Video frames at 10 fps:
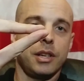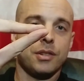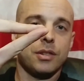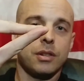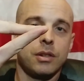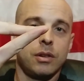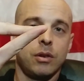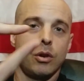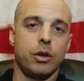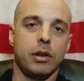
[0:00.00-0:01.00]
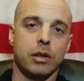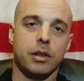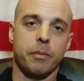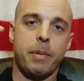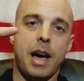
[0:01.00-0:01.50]
this, for
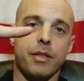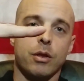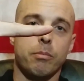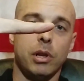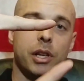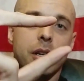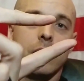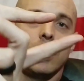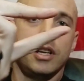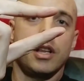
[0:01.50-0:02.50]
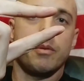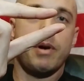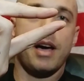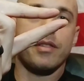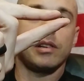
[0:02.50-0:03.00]
the path of the bullet and then the
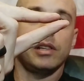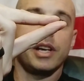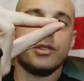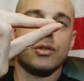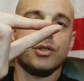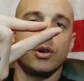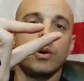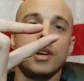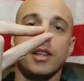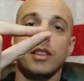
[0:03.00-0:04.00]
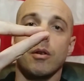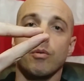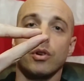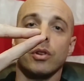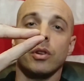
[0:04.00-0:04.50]
path of the laser. So they're
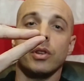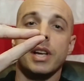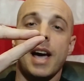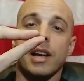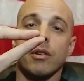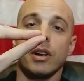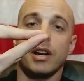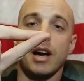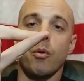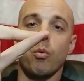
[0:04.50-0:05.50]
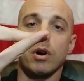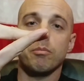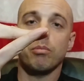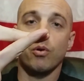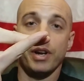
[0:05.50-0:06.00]
really only accurate at one
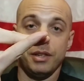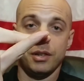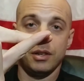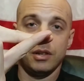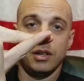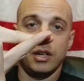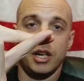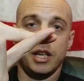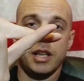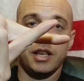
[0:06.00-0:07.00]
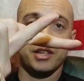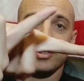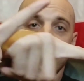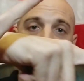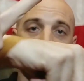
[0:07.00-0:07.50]
point, and then they start